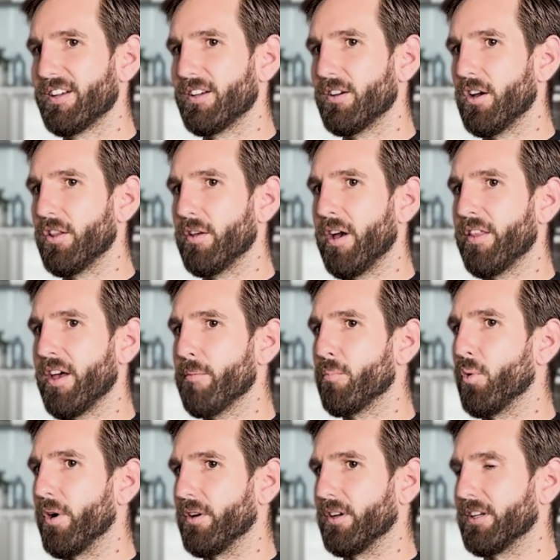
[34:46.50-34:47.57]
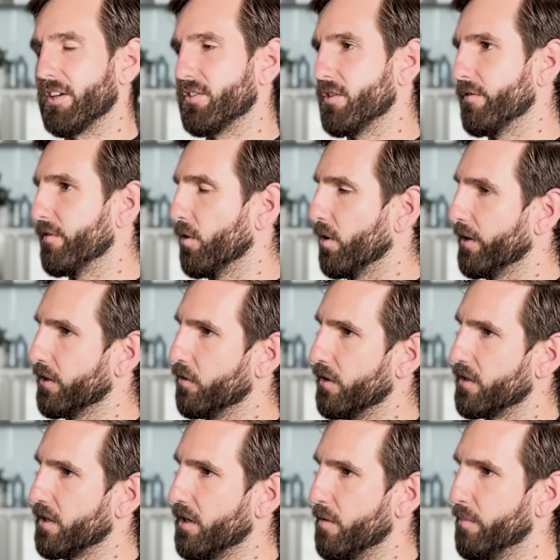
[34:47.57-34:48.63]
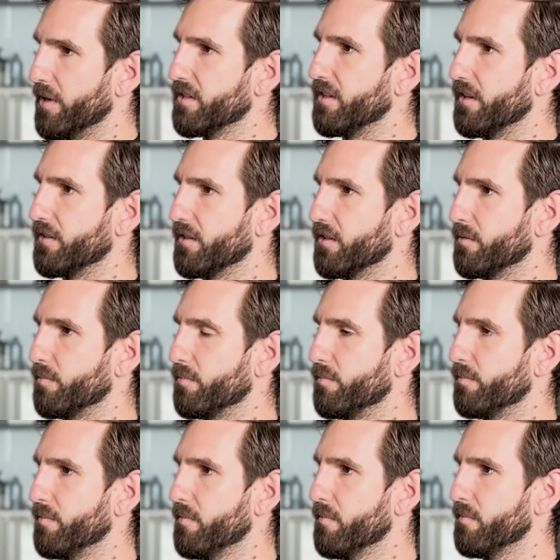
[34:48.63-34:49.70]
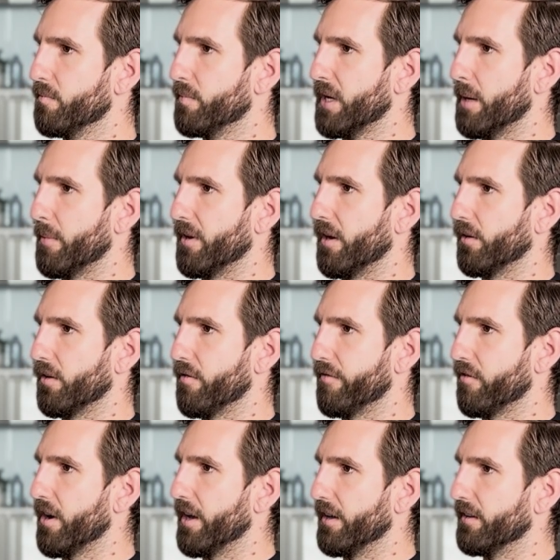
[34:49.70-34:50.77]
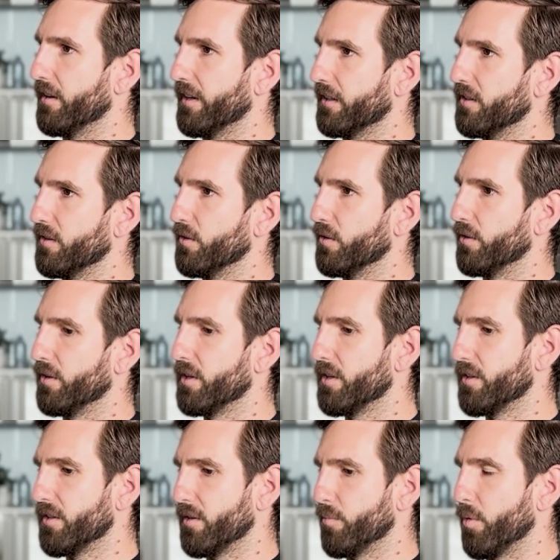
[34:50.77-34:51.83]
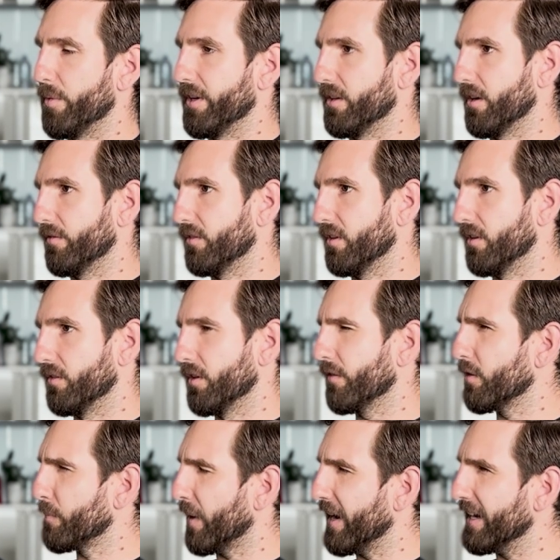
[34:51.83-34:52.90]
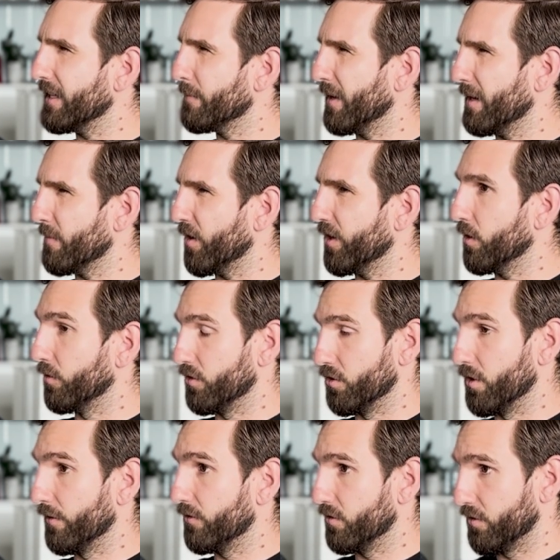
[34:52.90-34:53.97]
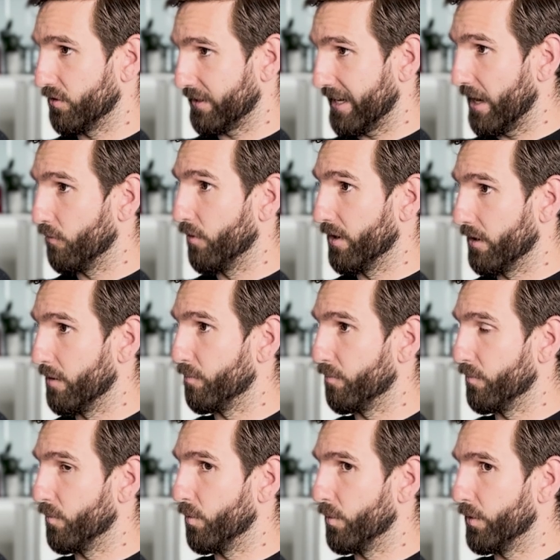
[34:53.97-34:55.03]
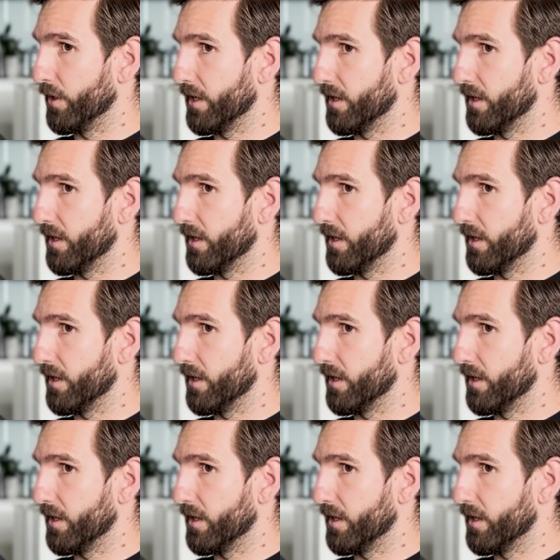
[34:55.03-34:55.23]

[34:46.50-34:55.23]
at that point, I guess you feel like your entire business is coming under the threat. Like you're probably going to have to. Did you have to pay them any money, or did you have to just get rid of the